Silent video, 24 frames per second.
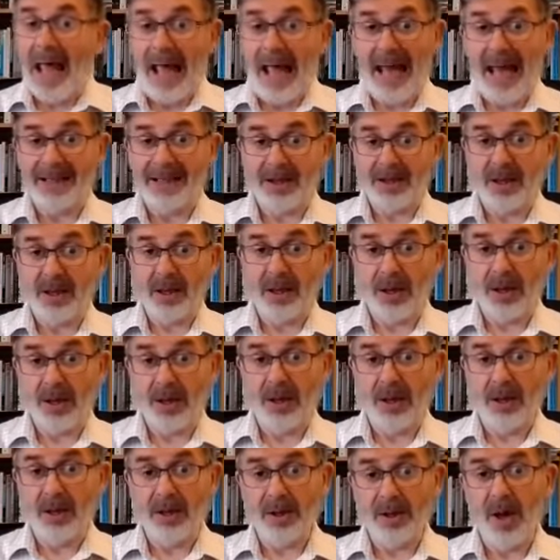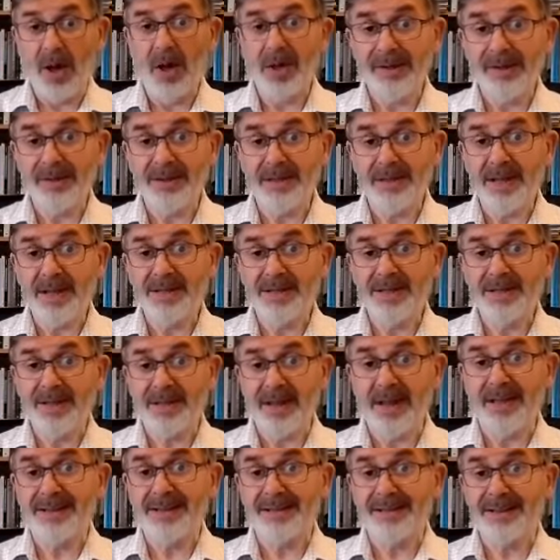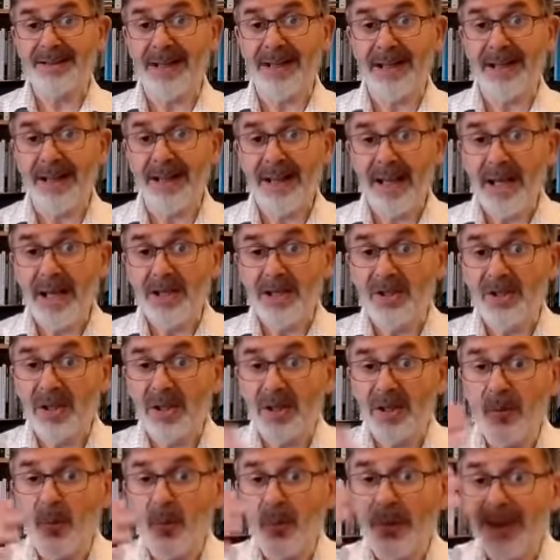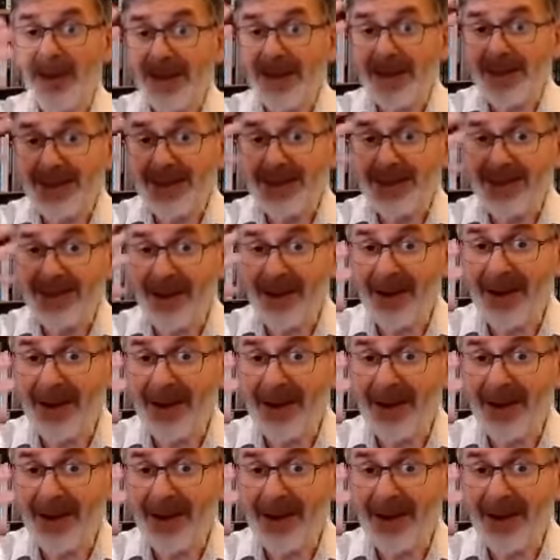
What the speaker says: At Kirk on a Sunday, she wears a